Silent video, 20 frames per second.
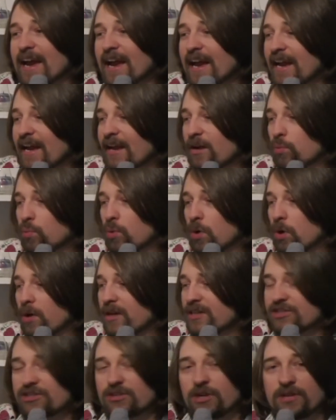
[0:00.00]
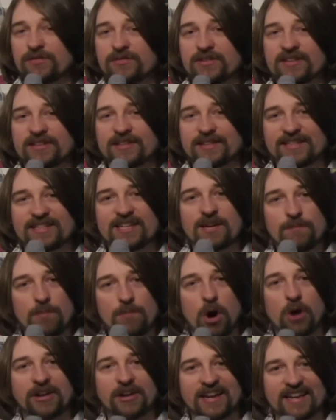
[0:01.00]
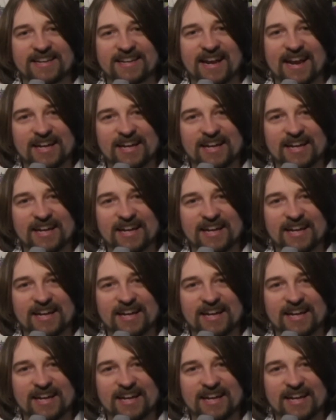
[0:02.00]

a, well, it's not even demonic